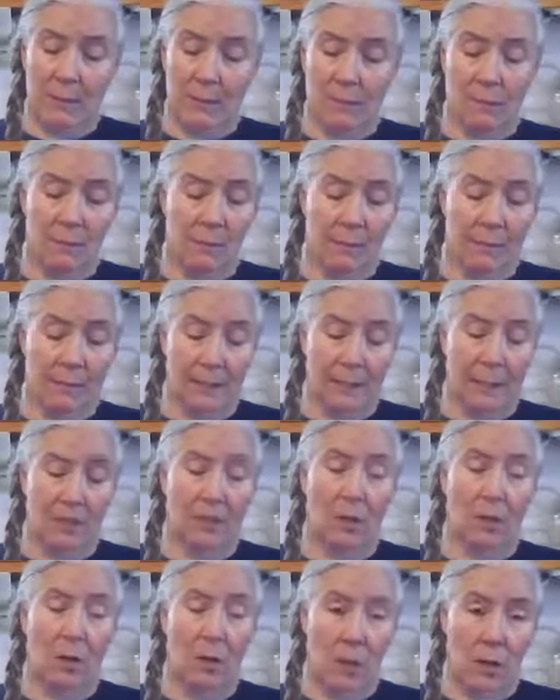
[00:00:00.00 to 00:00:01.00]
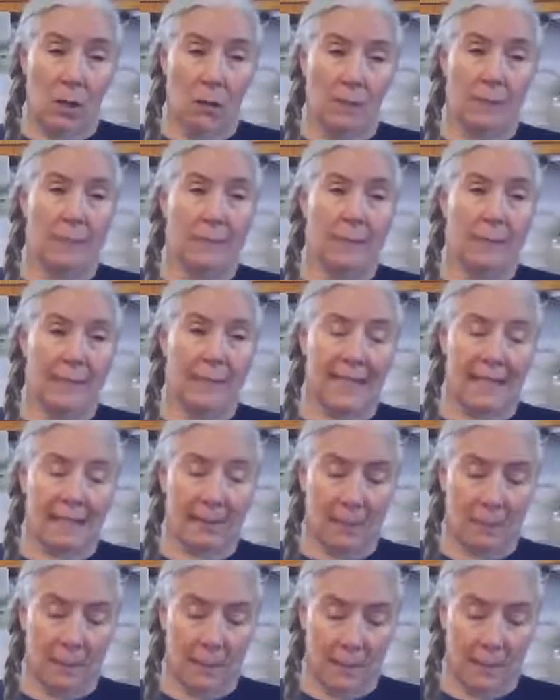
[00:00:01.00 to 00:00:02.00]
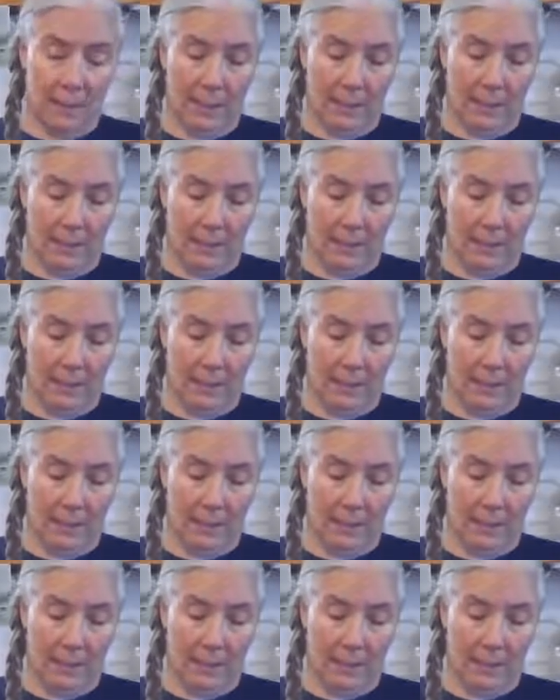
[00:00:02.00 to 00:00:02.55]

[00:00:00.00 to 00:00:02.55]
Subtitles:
able to get it all together again.